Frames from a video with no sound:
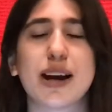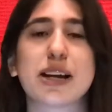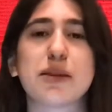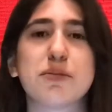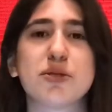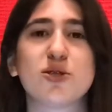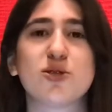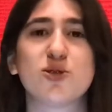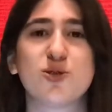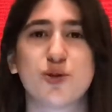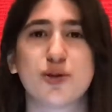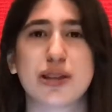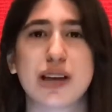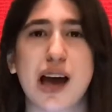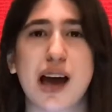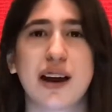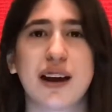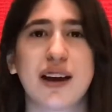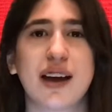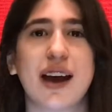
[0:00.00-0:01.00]
name is
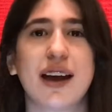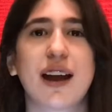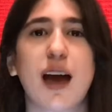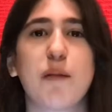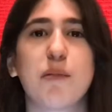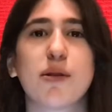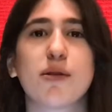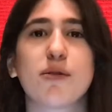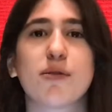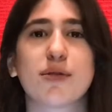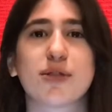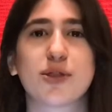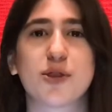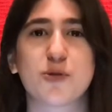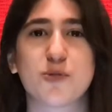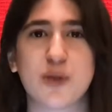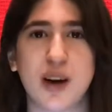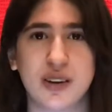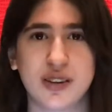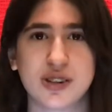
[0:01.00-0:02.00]
Juliana, and I'm here with your
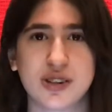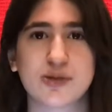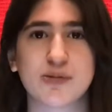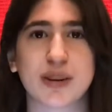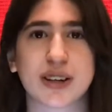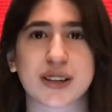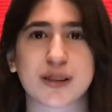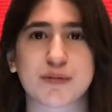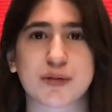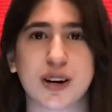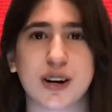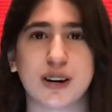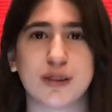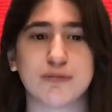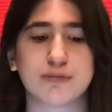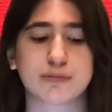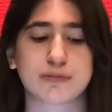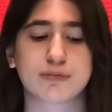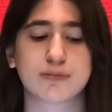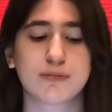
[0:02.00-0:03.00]
Wellness Wake-Up Call.
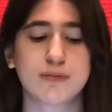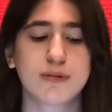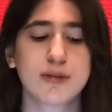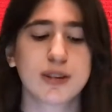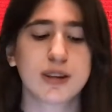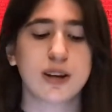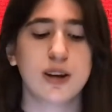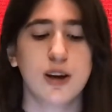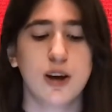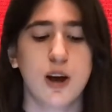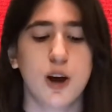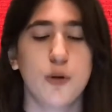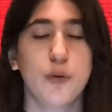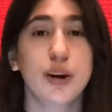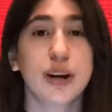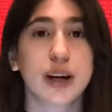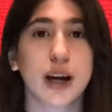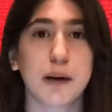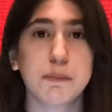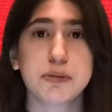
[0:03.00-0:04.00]
When
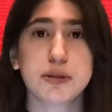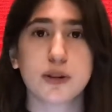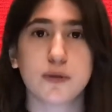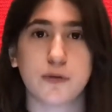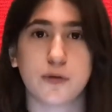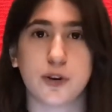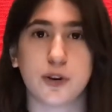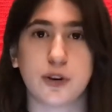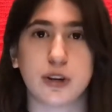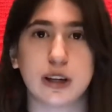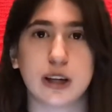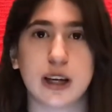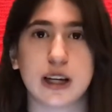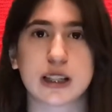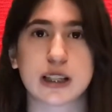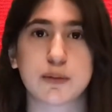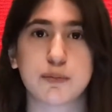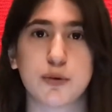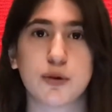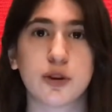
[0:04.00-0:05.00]
it comes to food, it's
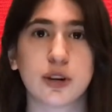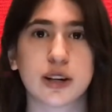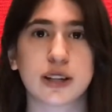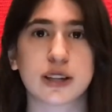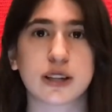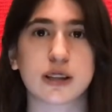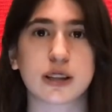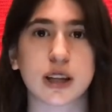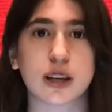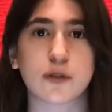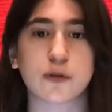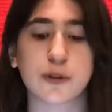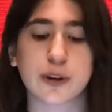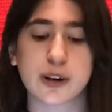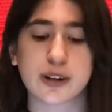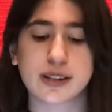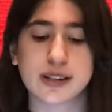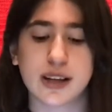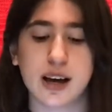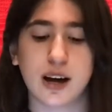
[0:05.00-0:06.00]
important to think for
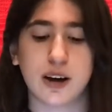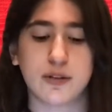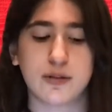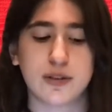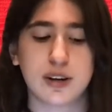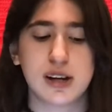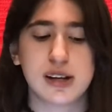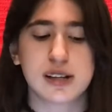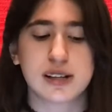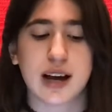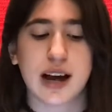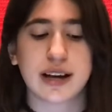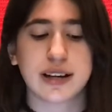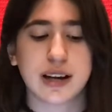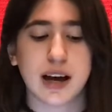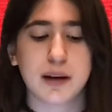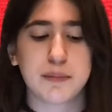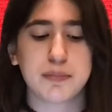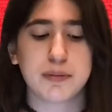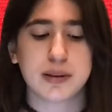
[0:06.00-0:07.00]
yourself and
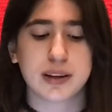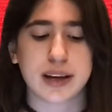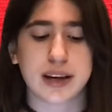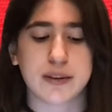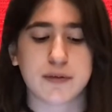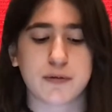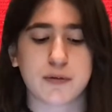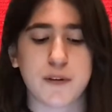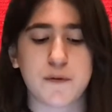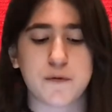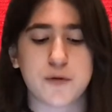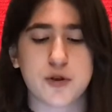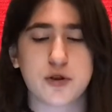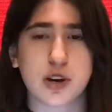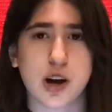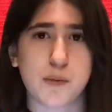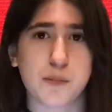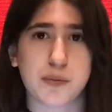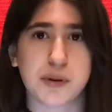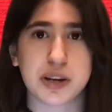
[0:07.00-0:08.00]
not believe what food
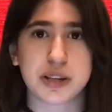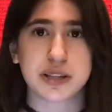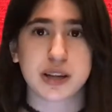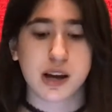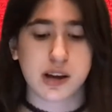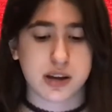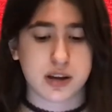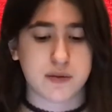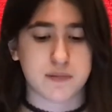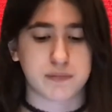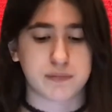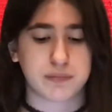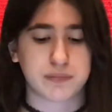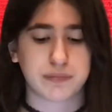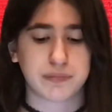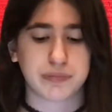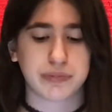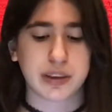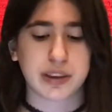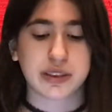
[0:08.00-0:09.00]
companies tell you.
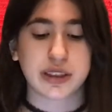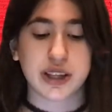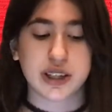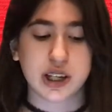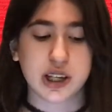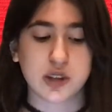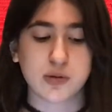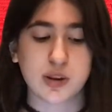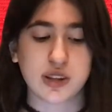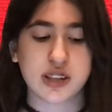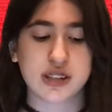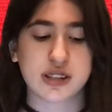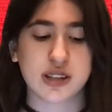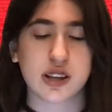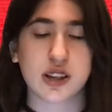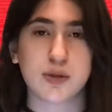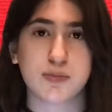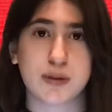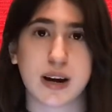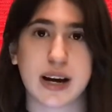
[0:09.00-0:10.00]
They just want to sell
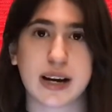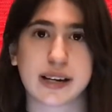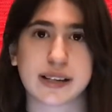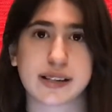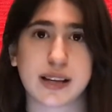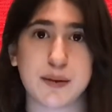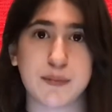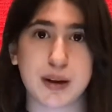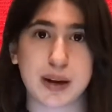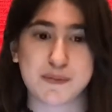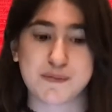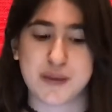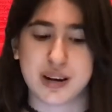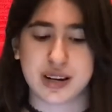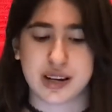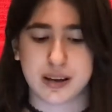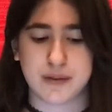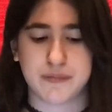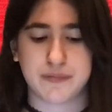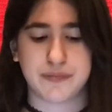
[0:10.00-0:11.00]
their products and make
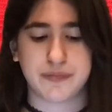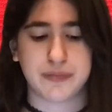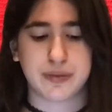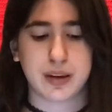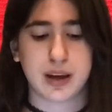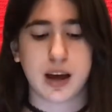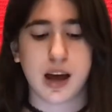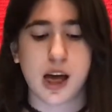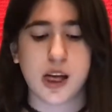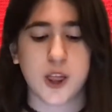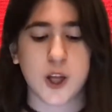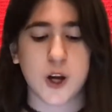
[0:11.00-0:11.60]
money. They